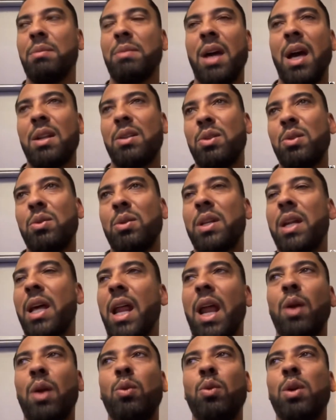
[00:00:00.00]
I'm not doing
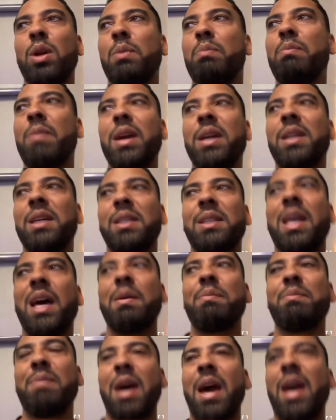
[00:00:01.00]
that. I don't want to make it
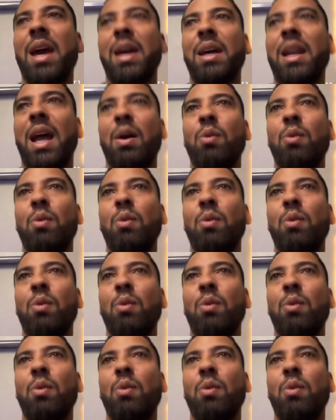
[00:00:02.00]
that bad.